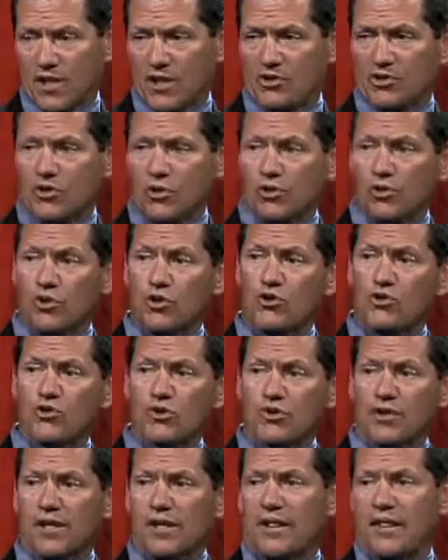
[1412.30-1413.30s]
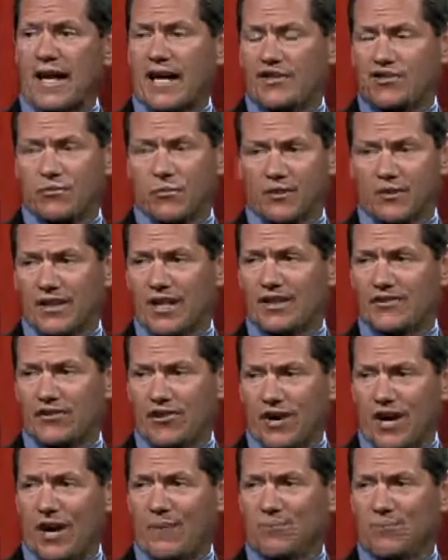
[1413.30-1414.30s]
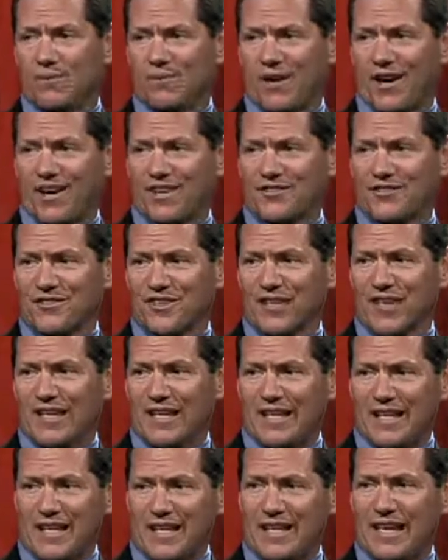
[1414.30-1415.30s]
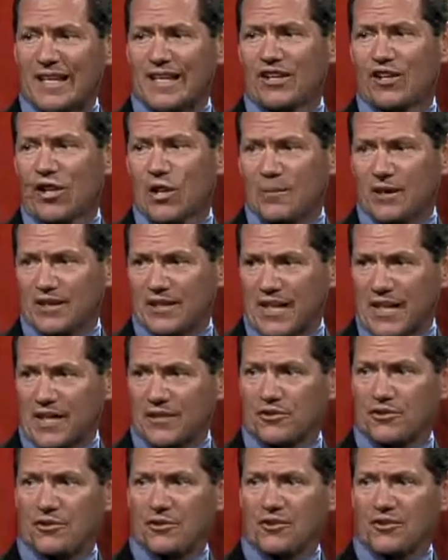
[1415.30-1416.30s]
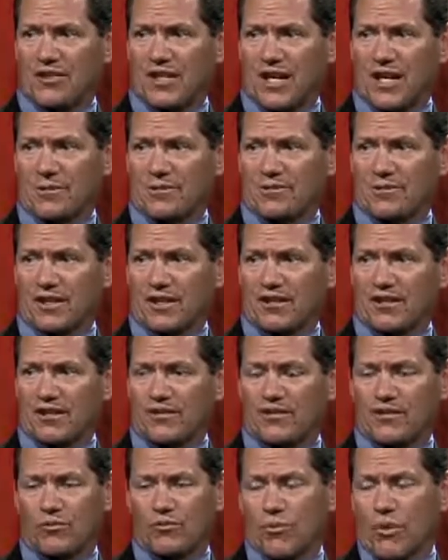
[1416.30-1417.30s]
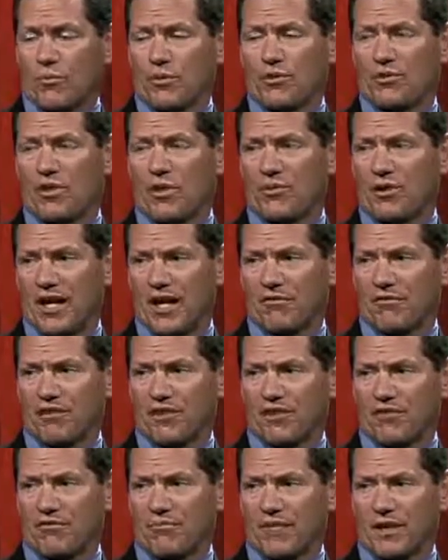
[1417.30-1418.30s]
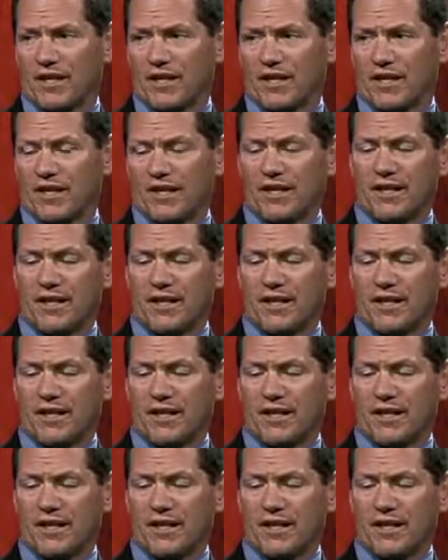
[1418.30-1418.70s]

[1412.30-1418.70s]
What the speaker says: So usually that's what gets compromised in economic downturn times like this and when we don't have enough money.